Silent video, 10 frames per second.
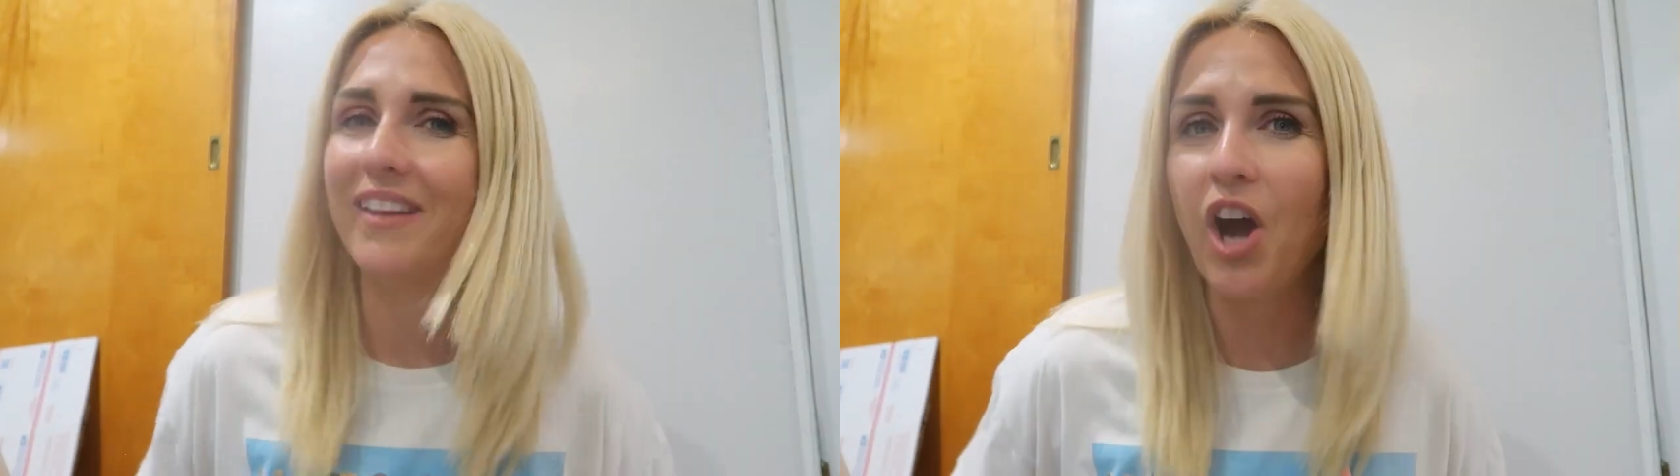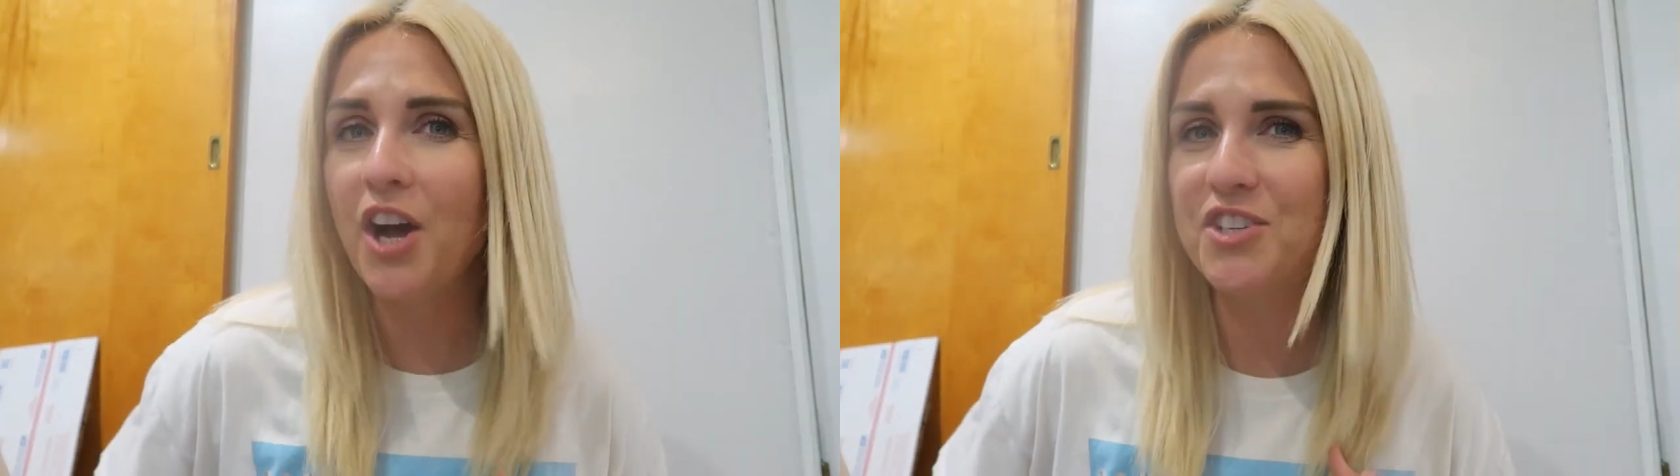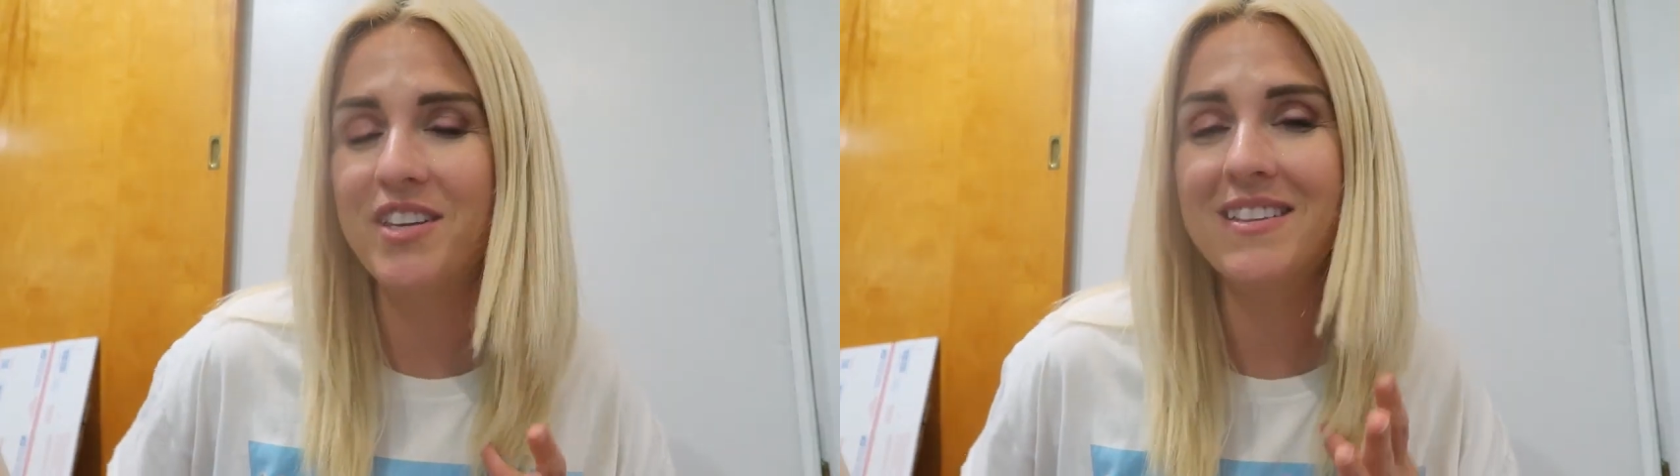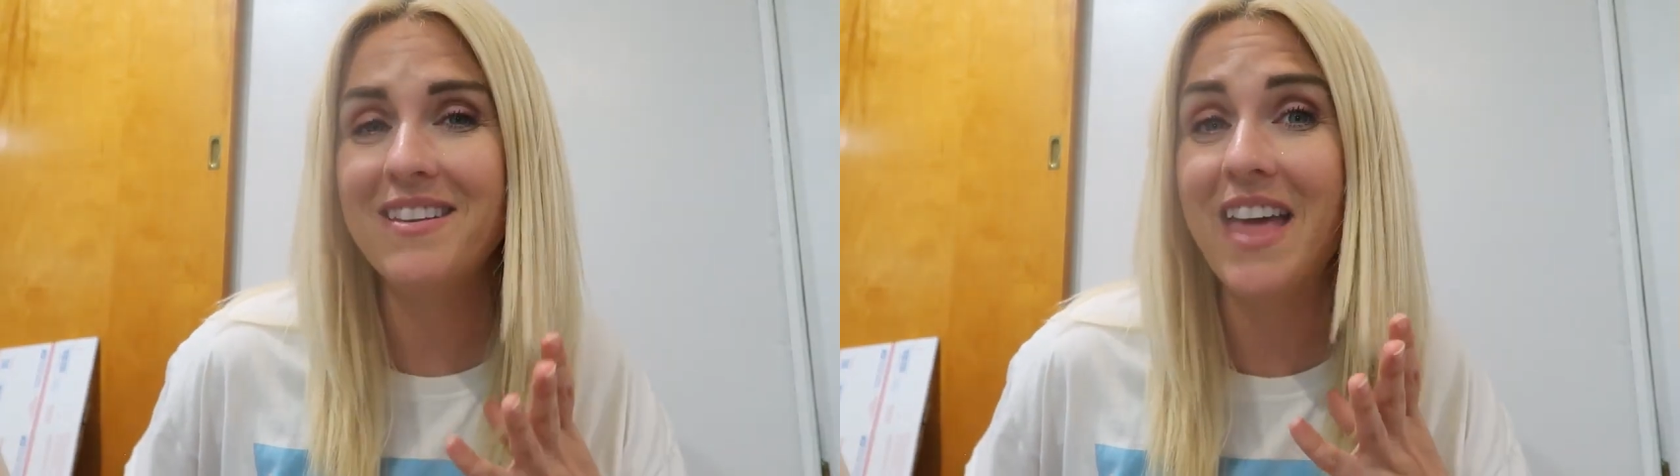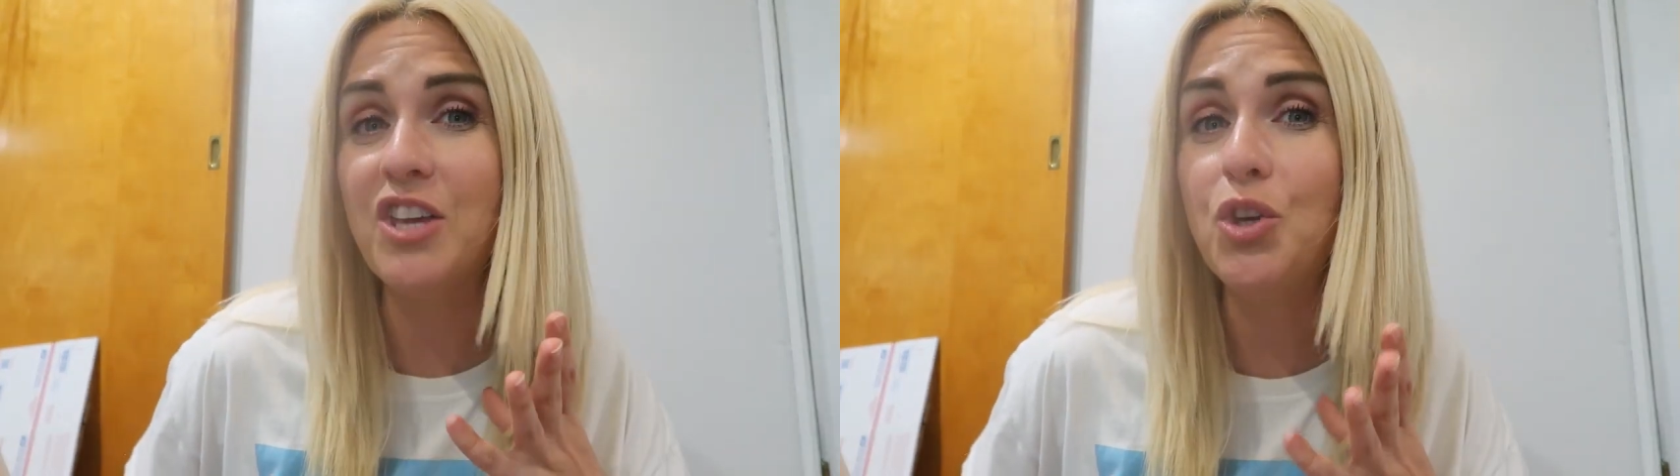
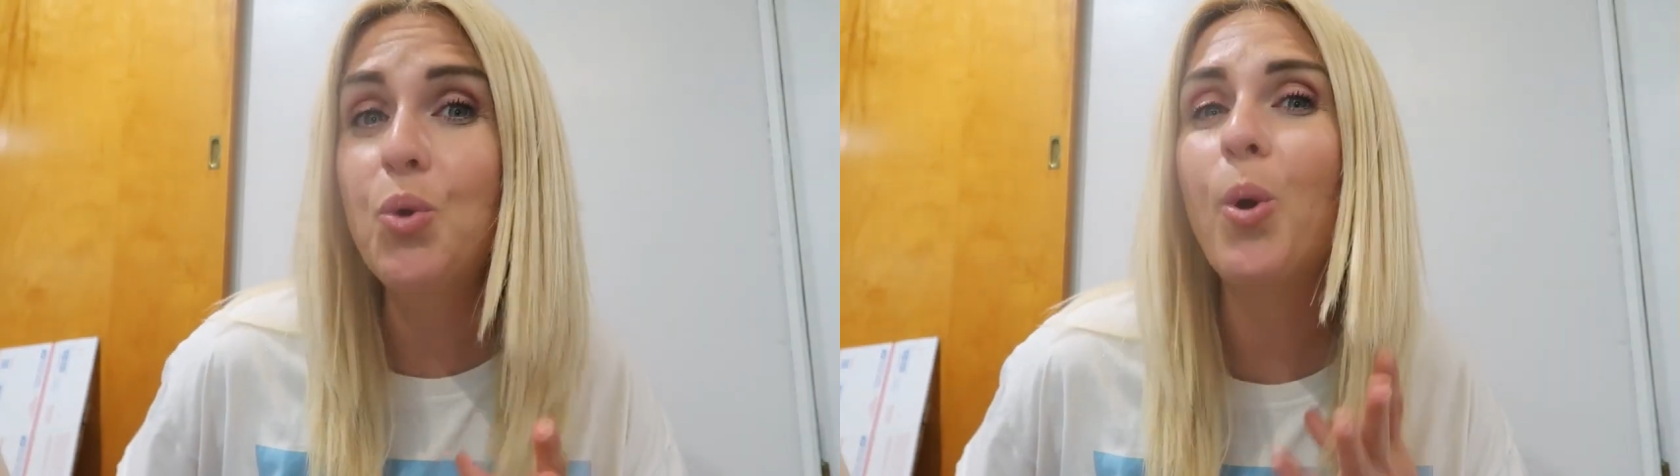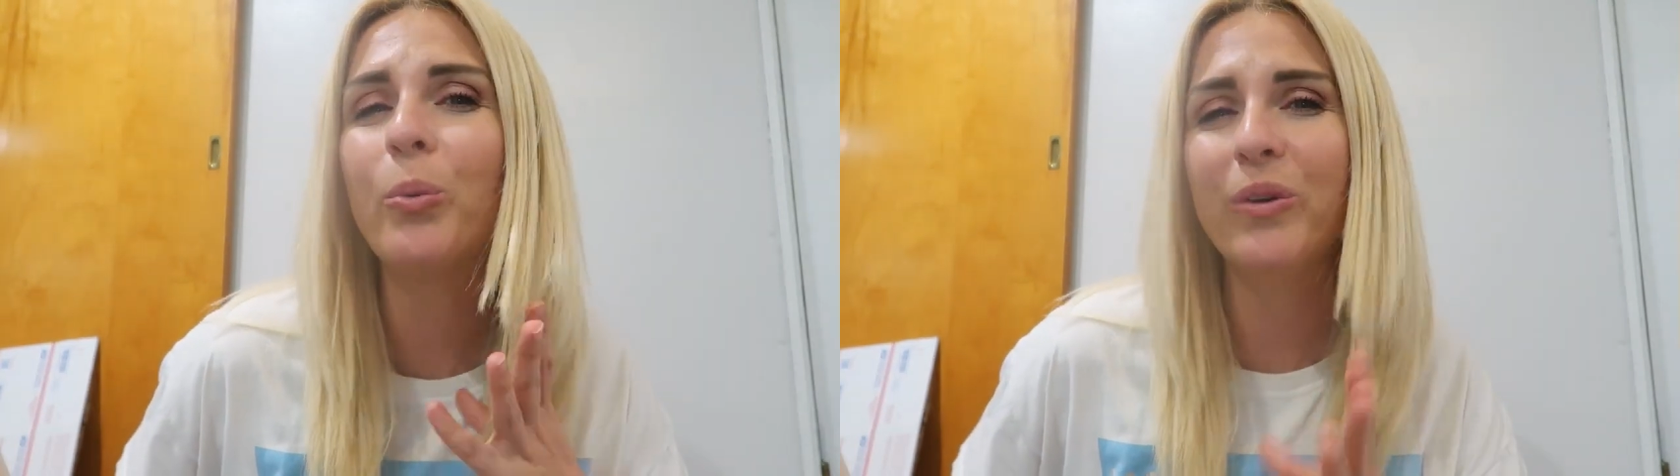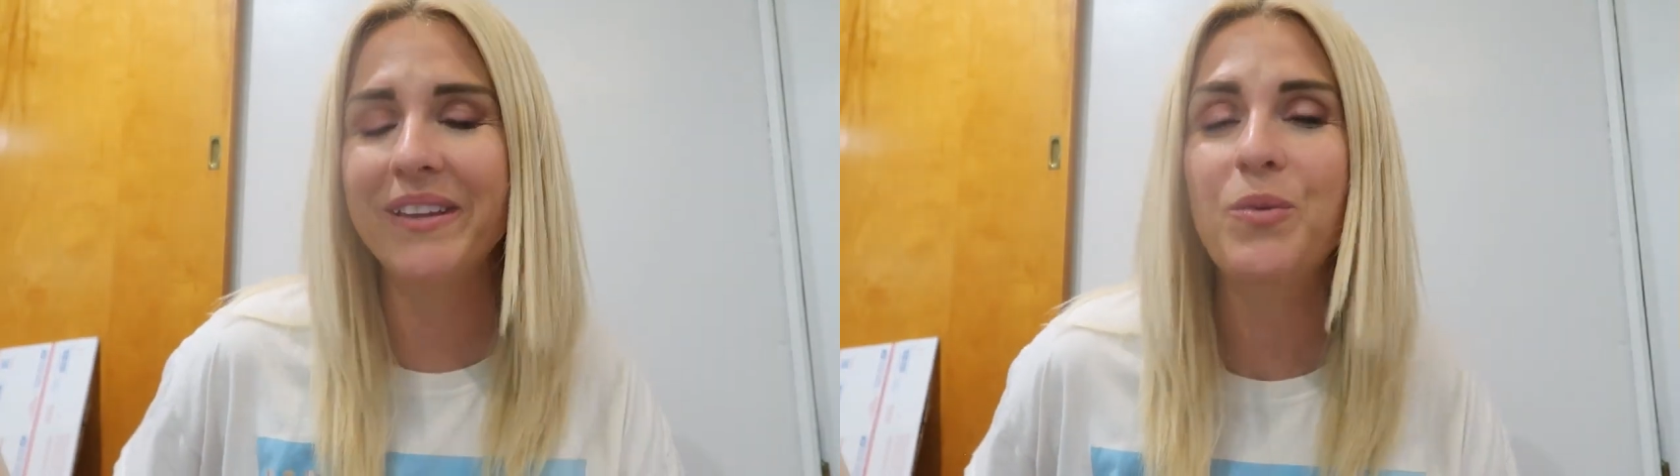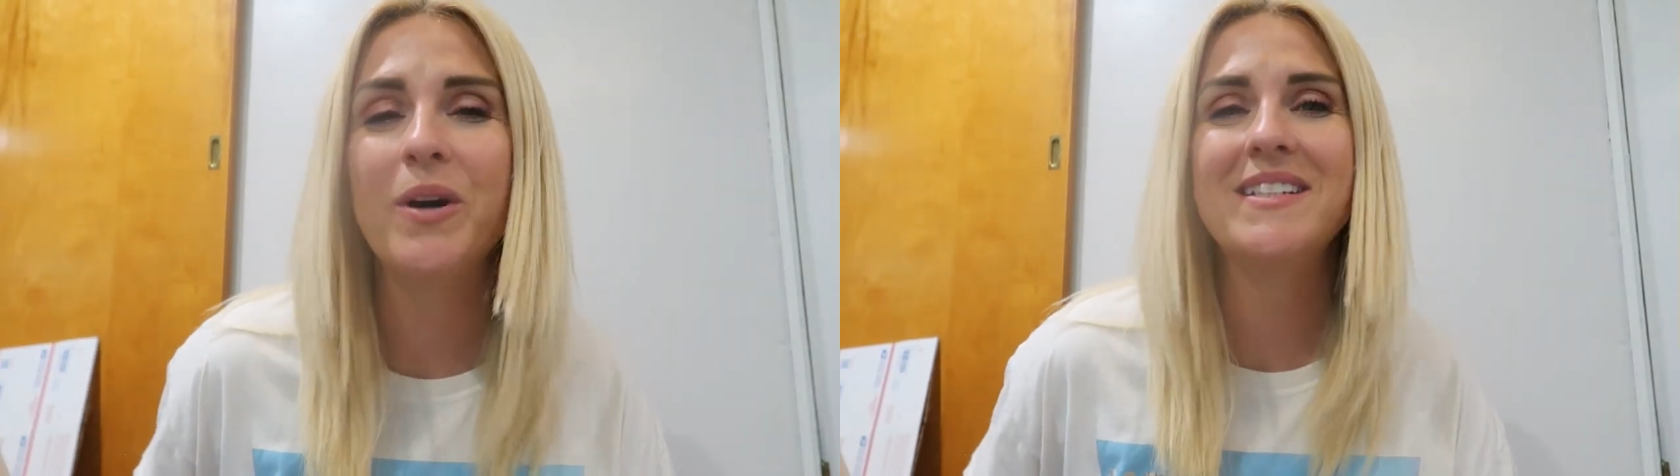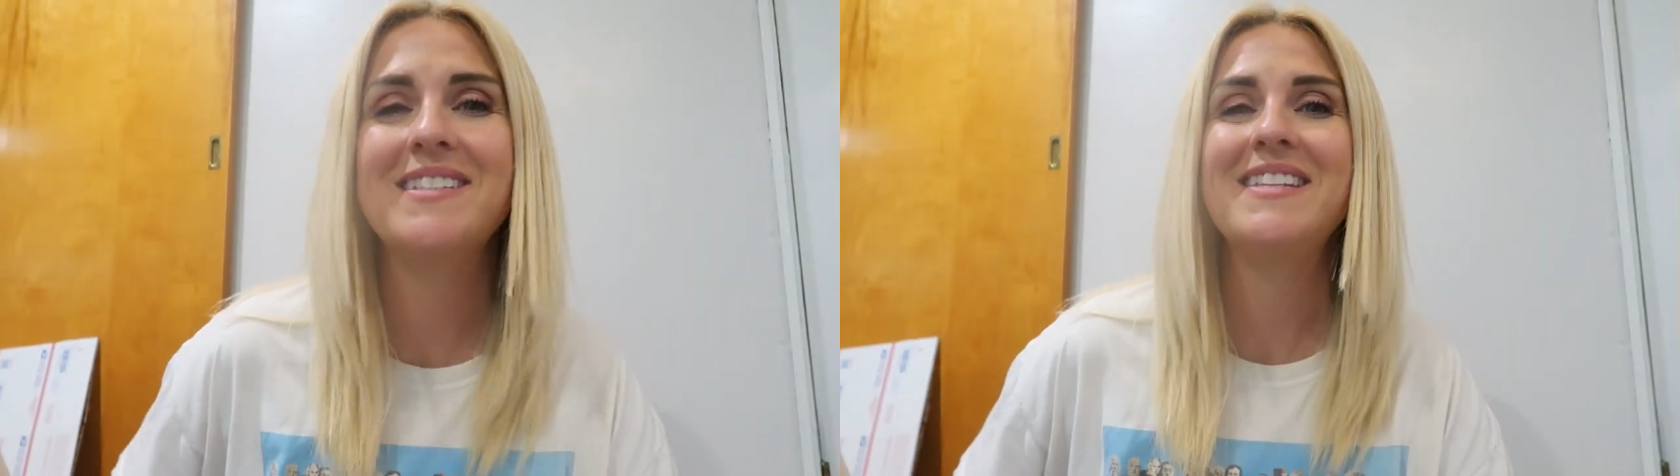content that you really
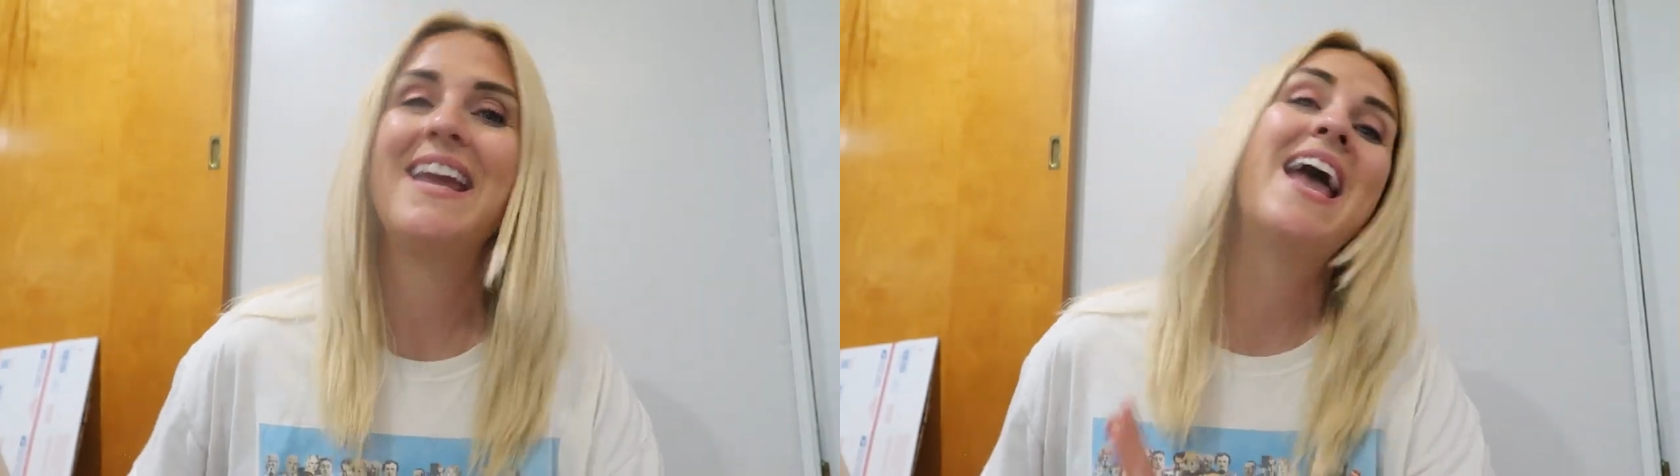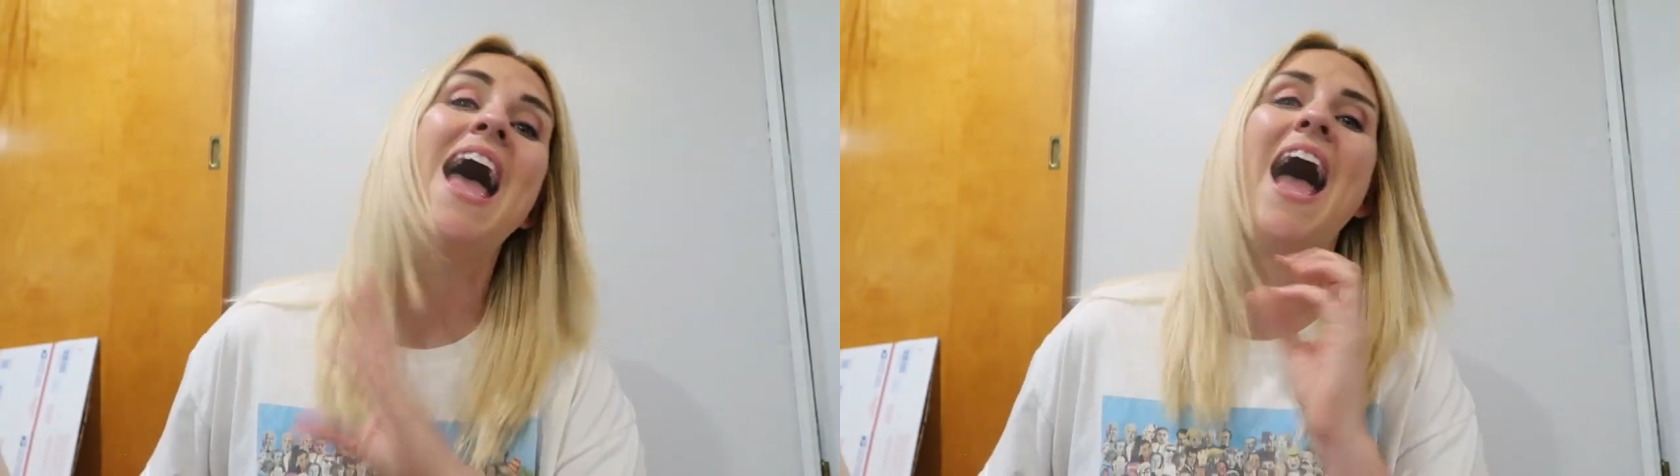want to see.